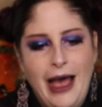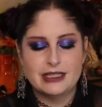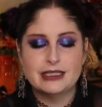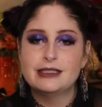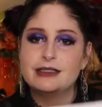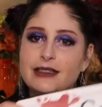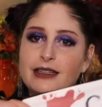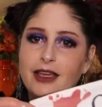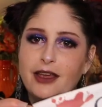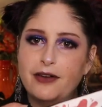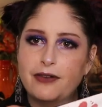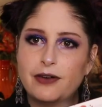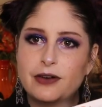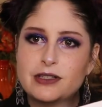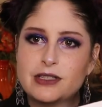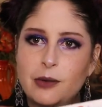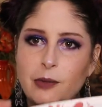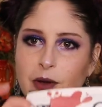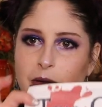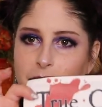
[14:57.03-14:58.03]
This is a gift for
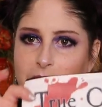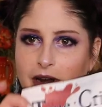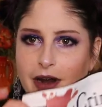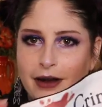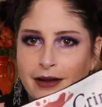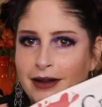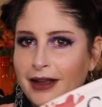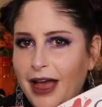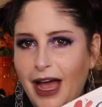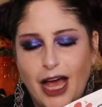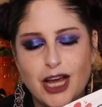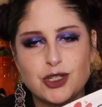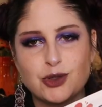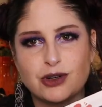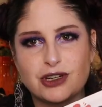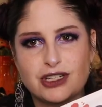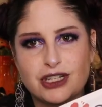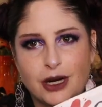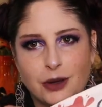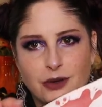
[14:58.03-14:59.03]
someone, but I just
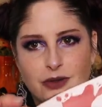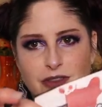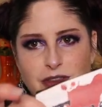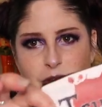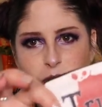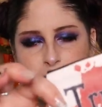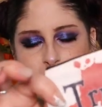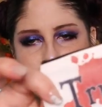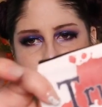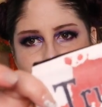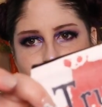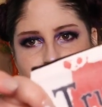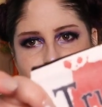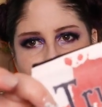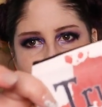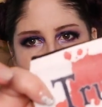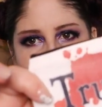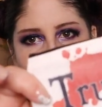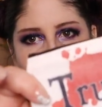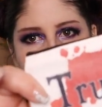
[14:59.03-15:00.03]
want to share with you guys because
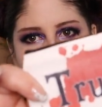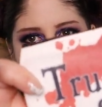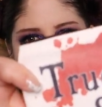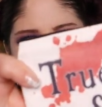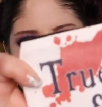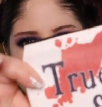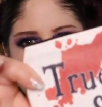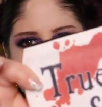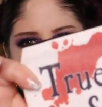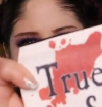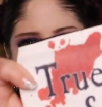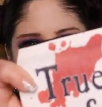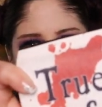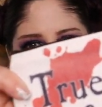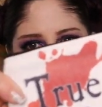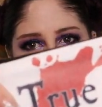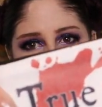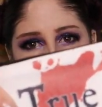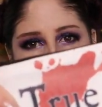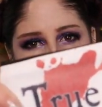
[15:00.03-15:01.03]
I thought this
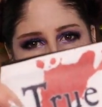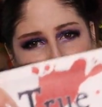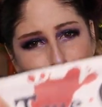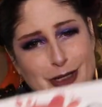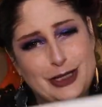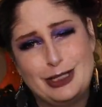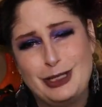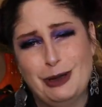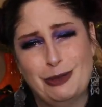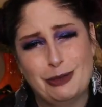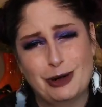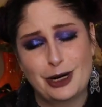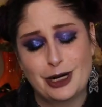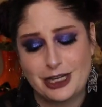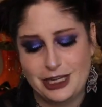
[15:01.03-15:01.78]
was super, super